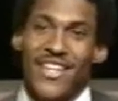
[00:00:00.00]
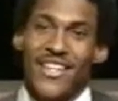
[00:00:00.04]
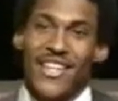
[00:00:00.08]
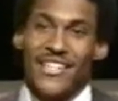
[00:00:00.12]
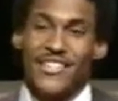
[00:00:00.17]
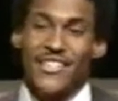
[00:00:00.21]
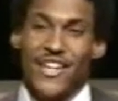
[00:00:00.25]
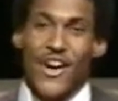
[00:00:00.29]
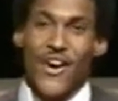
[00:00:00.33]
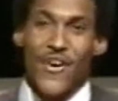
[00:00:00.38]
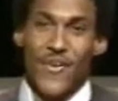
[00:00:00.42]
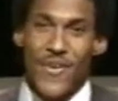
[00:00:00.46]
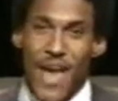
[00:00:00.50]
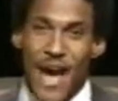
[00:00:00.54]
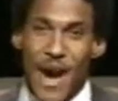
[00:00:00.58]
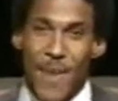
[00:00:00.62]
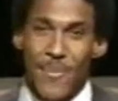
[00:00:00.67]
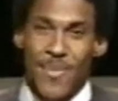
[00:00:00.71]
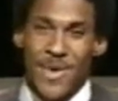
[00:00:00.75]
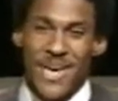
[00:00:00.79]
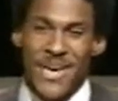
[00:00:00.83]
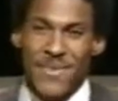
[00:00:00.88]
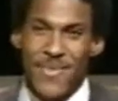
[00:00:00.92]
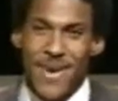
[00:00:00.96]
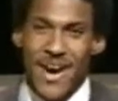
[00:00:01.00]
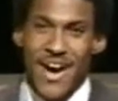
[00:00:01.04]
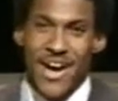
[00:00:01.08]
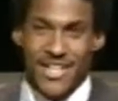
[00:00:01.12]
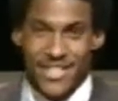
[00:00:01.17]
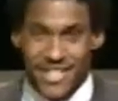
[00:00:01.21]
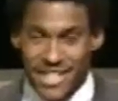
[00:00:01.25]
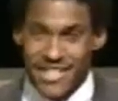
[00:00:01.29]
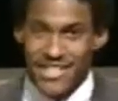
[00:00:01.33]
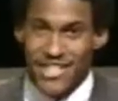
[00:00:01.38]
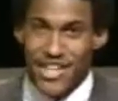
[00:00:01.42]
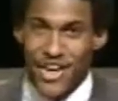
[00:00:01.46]
Let's go now. Big
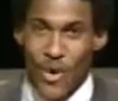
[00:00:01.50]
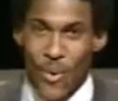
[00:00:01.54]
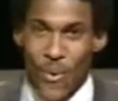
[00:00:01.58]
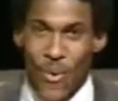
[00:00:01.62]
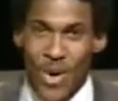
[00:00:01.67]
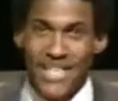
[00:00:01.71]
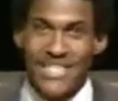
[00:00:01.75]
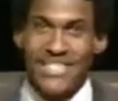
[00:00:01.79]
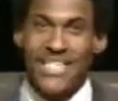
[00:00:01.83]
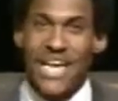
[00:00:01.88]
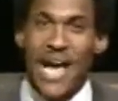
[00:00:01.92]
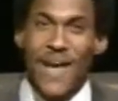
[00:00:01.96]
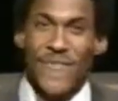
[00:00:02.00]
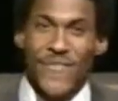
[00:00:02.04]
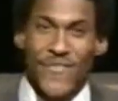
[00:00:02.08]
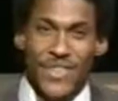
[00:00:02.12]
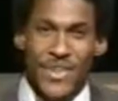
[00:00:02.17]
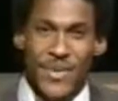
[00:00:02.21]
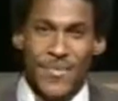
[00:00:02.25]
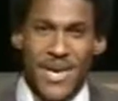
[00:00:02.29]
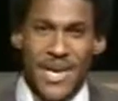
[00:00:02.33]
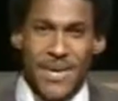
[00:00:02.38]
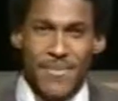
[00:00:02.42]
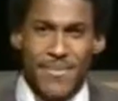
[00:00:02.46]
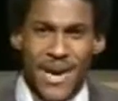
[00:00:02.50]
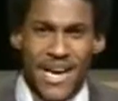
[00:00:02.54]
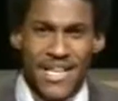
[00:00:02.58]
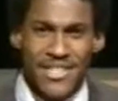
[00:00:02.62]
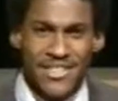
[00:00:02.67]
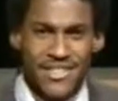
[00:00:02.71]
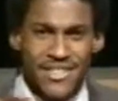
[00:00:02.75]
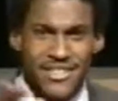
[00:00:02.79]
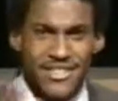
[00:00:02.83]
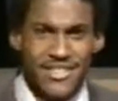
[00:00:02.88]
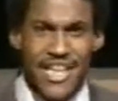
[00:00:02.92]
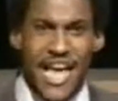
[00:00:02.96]
bucks. Let's go. One time for the big bucks
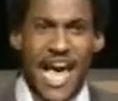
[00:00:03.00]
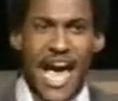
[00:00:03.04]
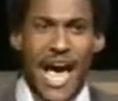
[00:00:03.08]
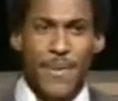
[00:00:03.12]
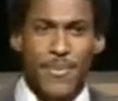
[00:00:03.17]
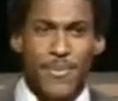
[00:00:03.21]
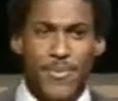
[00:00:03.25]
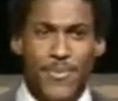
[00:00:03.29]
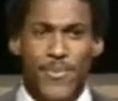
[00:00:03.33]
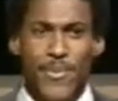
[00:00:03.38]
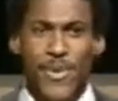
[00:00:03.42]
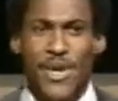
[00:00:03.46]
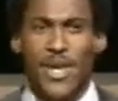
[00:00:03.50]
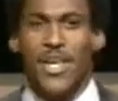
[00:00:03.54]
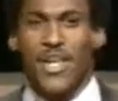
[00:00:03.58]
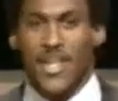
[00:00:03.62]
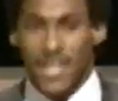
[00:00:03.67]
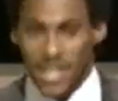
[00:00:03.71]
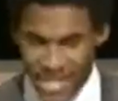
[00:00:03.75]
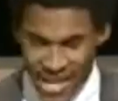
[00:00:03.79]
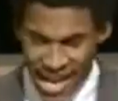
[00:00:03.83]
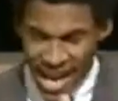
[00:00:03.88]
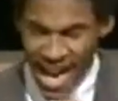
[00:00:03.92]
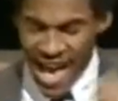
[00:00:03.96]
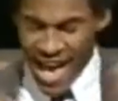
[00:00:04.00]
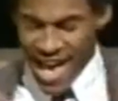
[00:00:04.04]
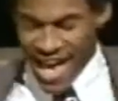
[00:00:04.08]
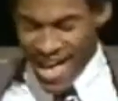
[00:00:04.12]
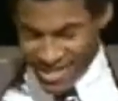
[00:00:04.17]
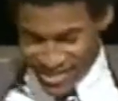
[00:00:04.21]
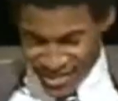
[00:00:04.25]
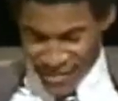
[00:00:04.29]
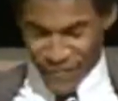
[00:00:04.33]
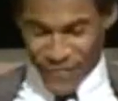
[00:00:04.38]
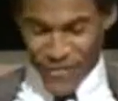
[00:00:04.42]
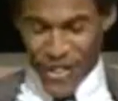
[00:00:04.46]
and stop. Stop at a yes,
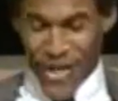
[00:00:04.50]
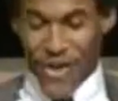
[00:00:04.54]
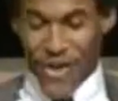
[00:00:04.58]
stereo.